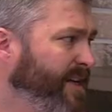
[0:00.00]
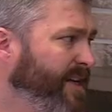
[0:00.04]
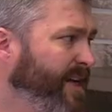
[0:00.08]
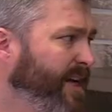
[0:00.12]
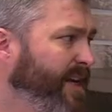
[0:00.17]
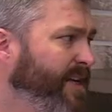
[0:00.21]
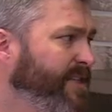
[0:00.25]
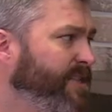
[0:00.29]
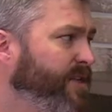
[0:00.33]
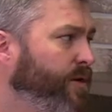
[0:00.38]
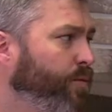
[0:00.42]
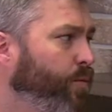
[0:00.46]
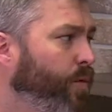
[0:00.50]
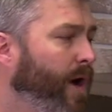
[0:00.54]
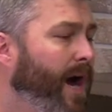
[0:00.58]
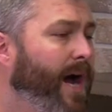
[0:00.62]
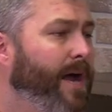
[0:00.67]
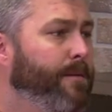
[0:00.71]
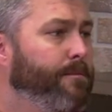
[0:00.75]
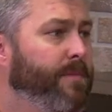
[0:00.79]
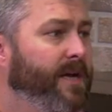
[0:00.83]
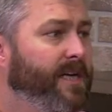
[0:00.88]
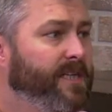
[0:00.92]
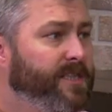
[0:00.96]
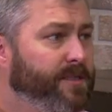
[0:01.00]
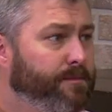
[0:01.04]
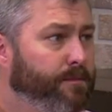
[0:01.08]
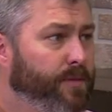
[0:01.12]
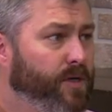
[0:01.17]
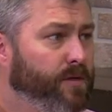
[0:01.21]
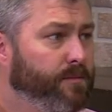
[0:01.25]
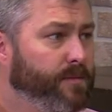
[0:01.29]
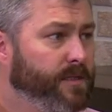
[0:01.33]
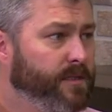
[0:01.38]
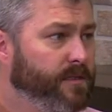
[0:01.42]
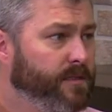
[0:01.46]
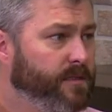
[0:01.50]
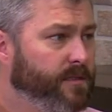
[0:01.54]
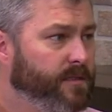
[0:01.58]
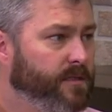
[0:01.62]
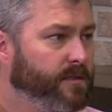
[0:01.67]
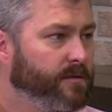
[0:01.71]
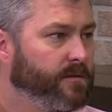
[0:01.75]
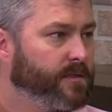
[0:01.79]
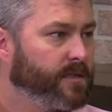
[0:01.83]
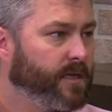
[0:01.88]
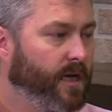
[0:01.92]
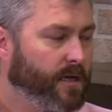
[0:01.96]
It is a rye-based bourbon,
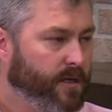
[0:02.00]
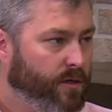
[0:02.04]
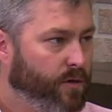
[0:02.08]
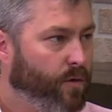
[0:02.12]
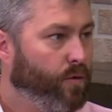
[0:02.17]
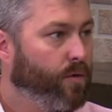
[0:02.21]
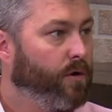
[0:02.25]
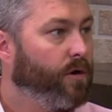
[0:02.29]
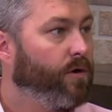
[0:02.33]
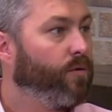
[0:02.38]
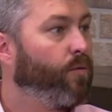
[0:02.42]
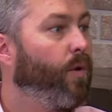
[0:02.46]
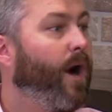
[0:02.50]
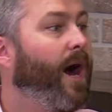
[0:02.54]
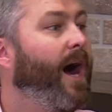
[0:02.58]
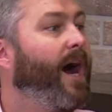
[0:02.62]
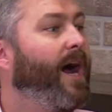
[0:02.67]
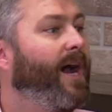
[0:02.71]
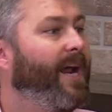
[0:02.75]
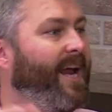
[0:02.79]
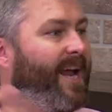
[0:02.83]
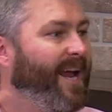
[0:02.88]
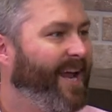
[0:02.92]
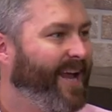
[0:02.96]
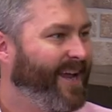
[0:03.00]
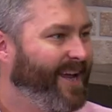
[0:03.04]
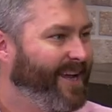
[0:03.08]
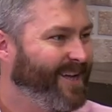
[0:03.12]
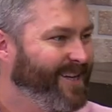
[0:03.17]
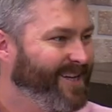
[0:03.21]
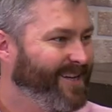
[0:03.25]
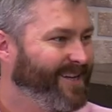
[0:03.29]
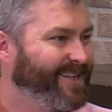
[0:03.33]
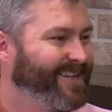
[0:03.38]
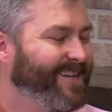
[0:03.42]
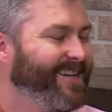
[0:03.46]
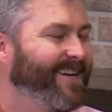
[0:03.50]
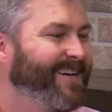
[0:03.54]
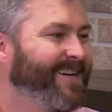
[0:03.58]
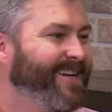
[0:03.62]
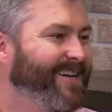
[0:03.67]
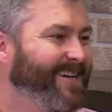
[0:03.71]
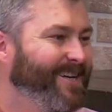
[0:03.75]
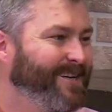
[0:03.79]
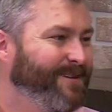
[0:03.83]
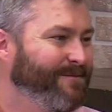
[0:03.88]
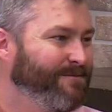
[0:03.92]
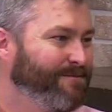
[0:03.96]
so mm, it's got corn, rye, like and yeah.
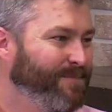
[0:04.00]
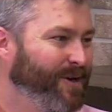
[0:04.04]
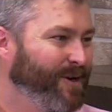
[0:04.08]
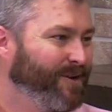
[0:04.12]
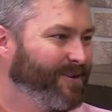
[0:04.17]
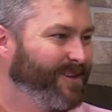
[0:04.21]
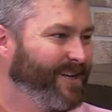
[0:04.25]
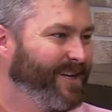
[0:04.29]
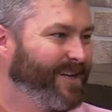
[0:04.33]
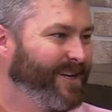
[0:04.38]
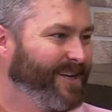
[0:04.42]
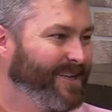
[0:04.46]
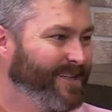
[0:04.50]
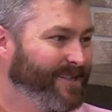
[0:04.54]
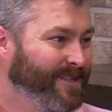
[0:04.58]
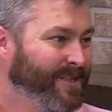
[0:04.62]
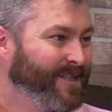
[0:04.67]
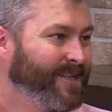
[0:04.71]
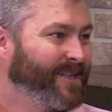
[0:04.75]
uh, barley in it.